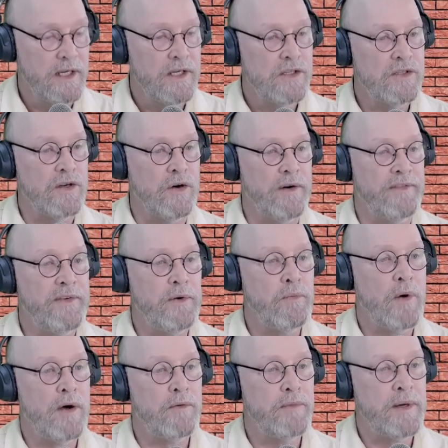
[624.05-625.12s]
So if we
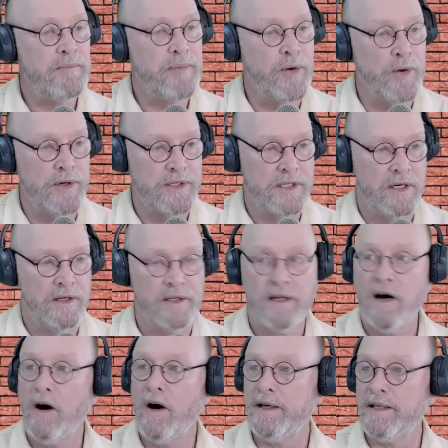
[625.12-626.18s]
want reports on
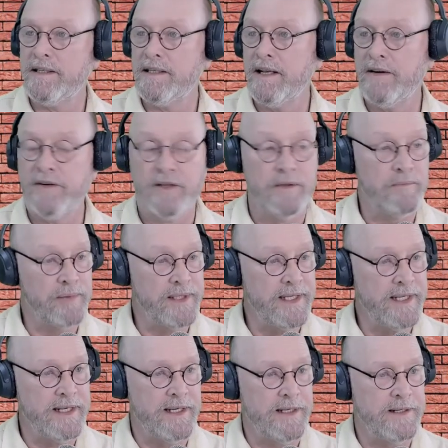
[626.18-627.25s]
audits that are
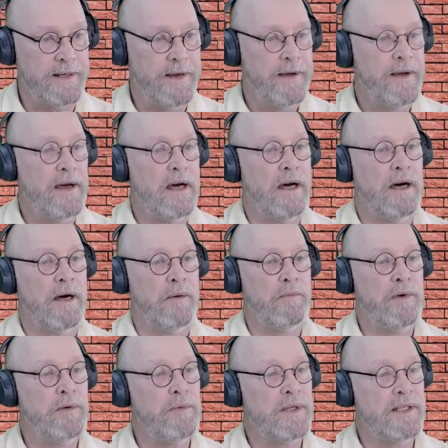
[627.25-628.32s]
completed,
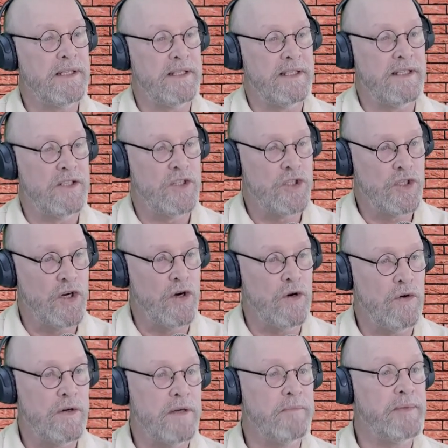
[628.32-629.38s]
we would show
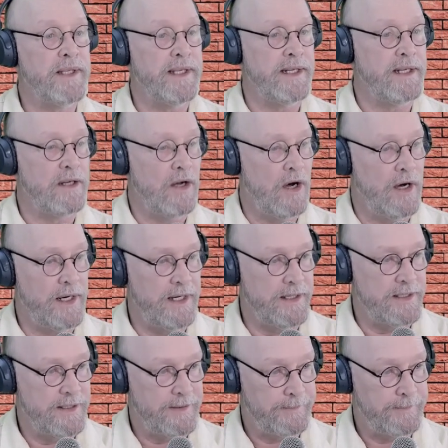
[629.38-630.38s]
completed audits.